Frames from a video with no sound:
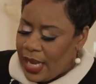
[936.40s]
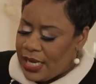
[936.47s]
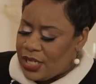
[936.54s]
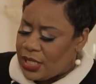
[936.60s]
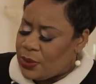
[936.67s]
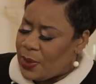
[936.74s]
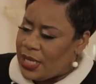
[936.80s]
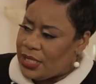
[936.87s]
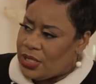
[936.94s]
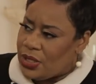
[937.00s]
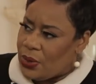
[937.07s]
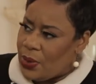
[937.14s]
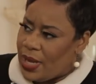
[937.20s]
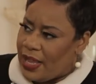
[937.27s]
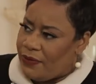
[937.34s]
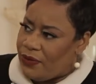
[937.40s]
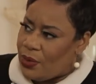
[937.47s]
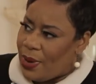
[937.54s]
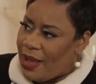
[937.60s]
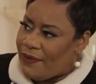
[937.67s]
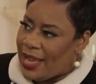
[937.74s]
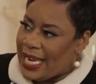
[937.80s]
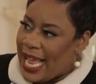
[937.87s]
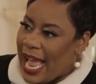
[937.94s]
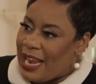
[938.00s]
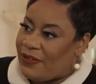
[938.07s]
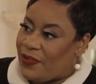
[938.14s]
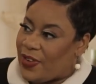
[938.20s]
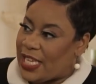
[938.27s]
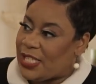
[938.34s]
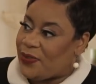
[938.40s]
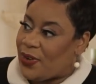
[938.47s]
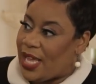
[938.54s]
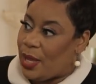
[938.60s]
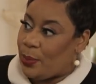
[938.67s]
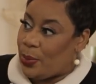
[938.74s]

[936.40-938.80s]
I just wanted to know if you have any advice for